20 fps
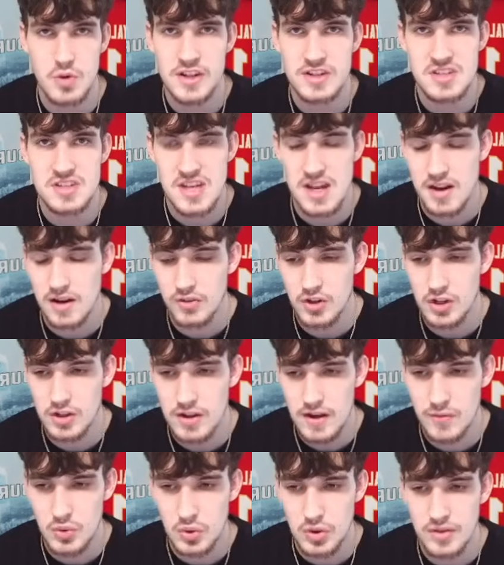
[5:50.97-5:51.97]
wins at every
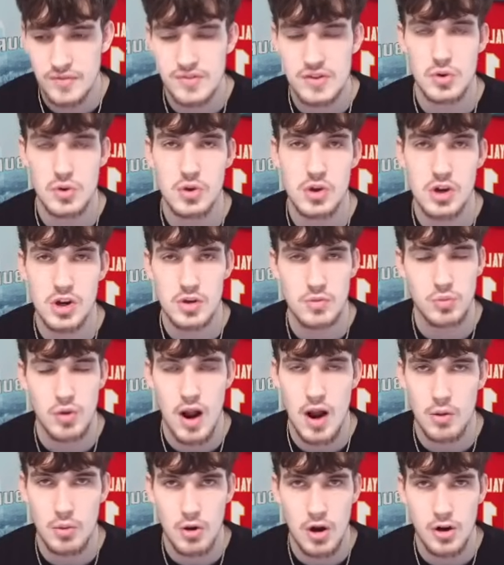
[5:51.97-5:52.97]
level of the field, good
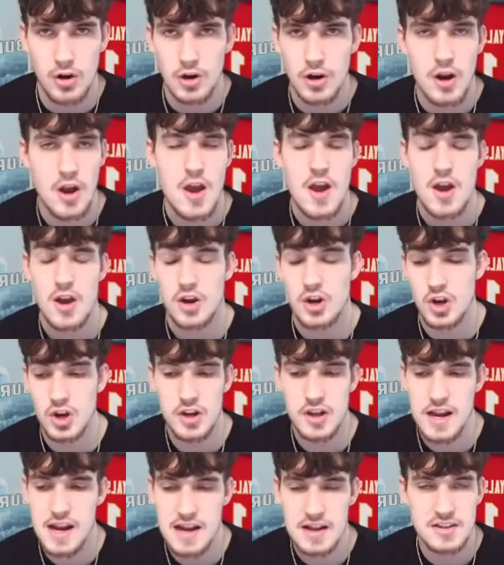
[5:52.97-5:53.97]
route runner,
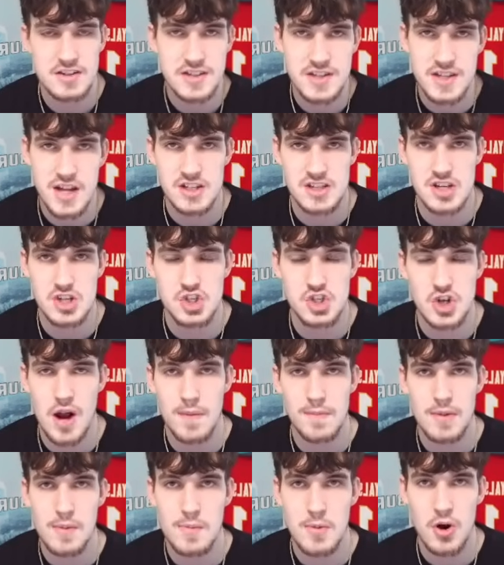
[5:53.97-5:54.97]
good hands, doesn't
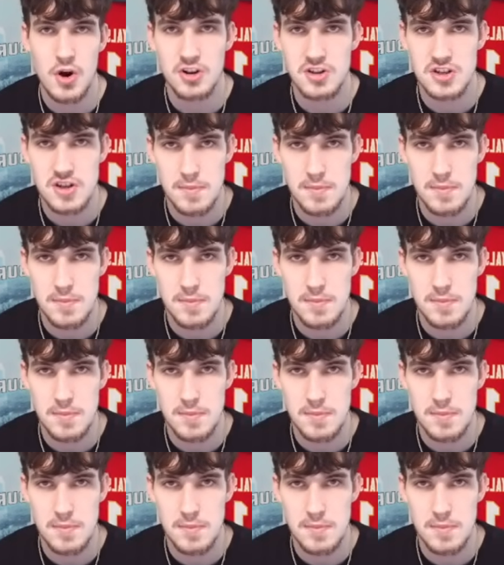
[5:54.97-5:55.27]
drop the ball.